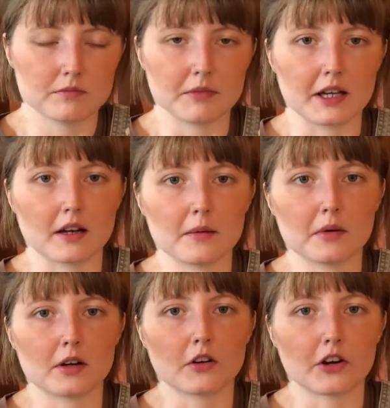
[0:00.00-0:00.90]

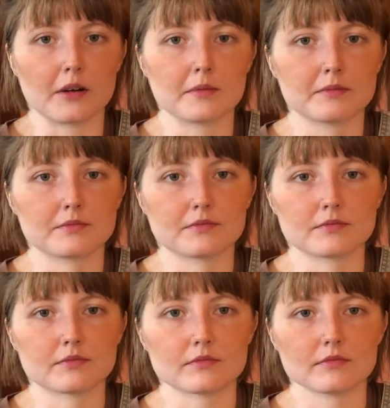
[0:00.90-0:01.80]
I'm hungry.
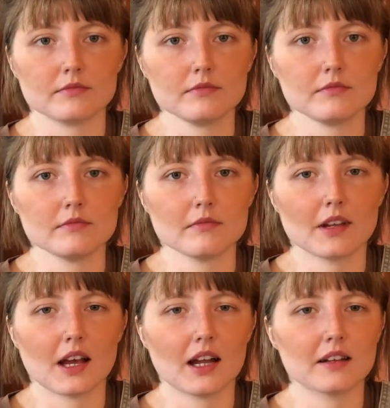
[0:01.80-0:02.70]

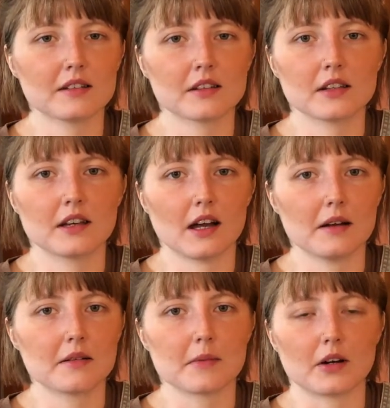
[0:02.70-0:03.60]
Honestly,
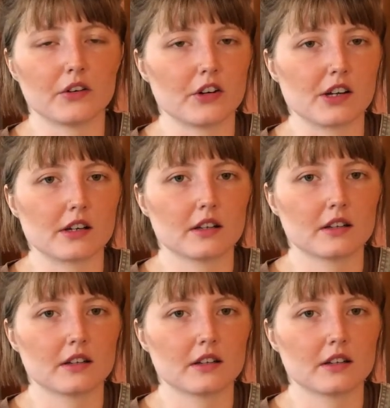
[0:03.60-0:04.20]
I am hungry.